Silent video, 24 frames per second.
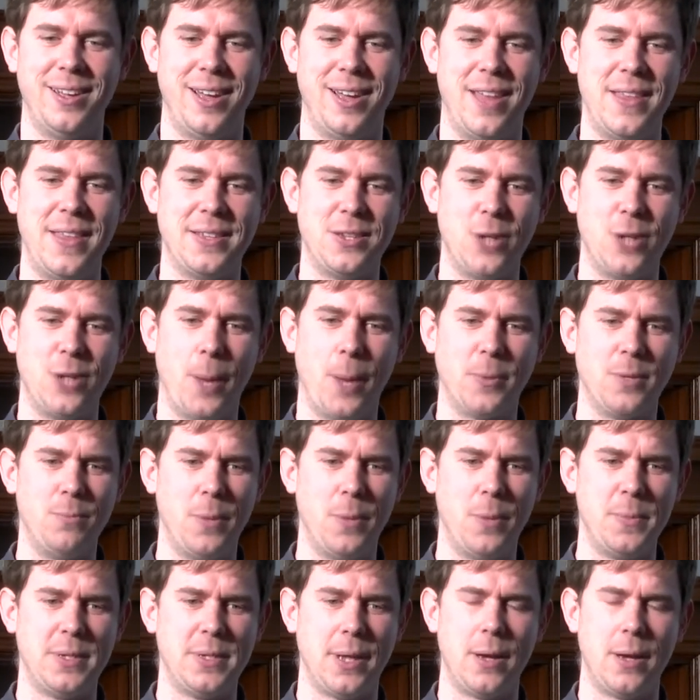And this adoptive
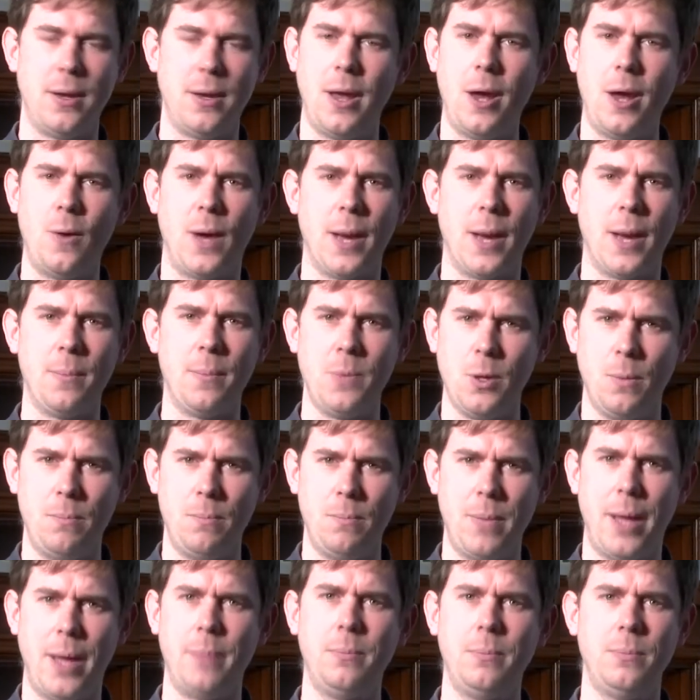mum said, "No, I'm your
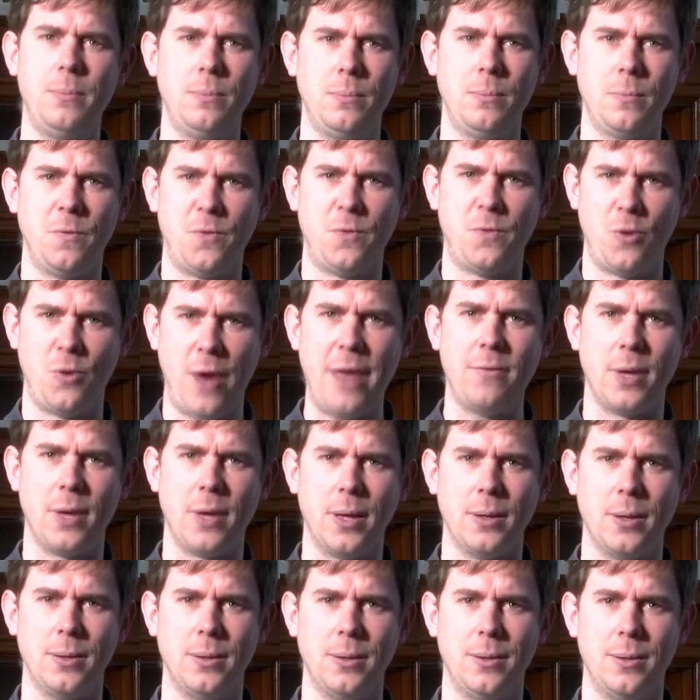mum forever.
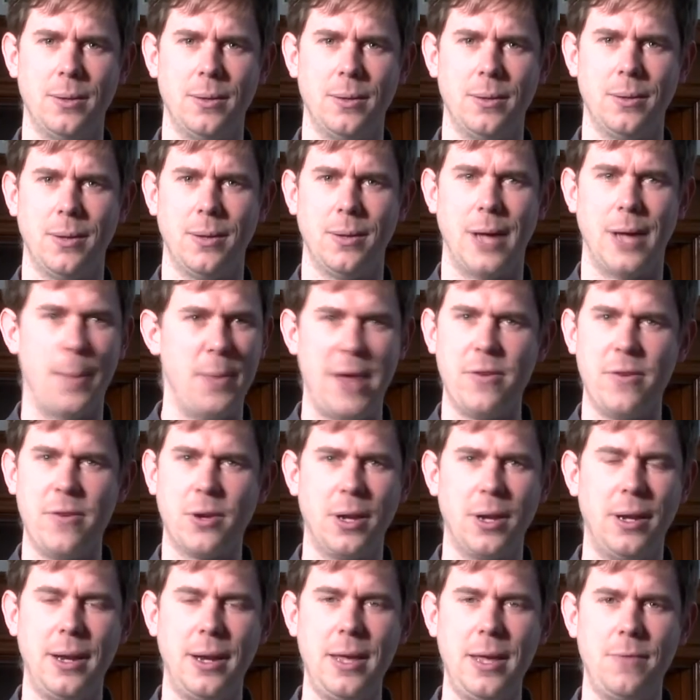I'm never
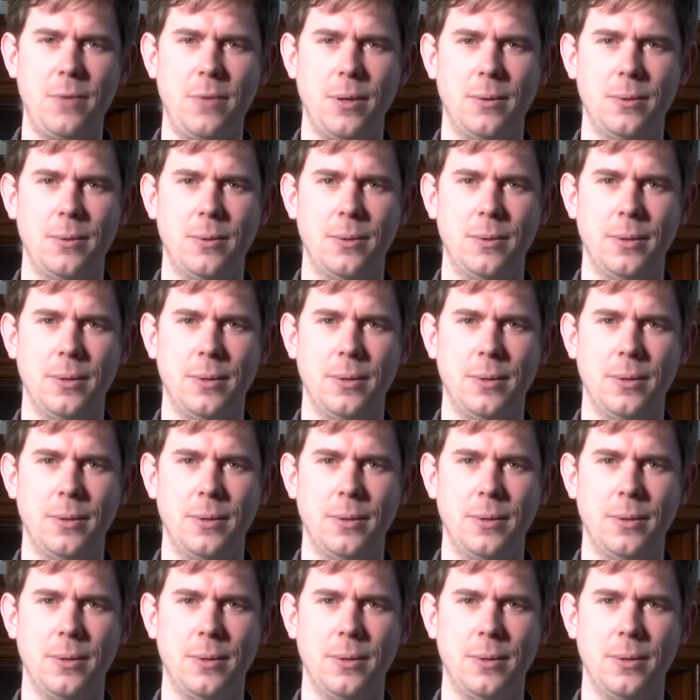going to leave you."